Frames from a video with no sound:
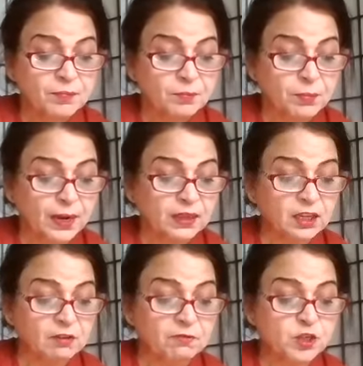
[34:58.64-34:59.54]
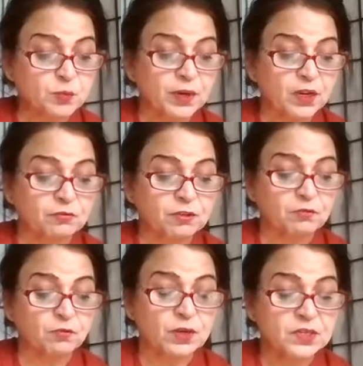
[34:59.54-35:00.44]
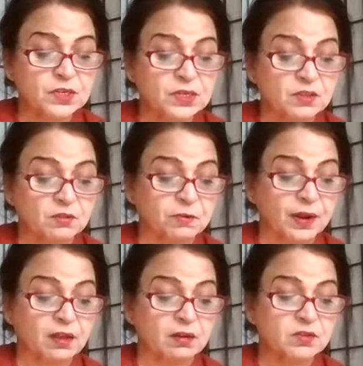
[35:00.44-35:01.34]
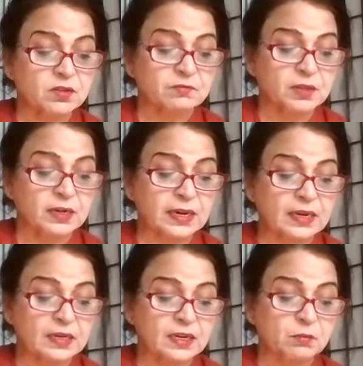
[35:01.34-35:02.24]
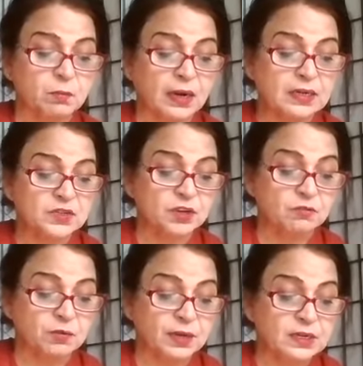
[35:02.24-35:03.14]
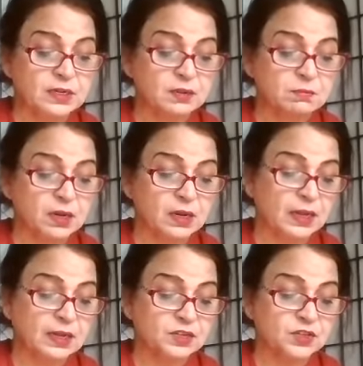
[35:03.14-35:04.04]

breathy whispering of their voices, the fragrance of their delicate bodies invaded him like a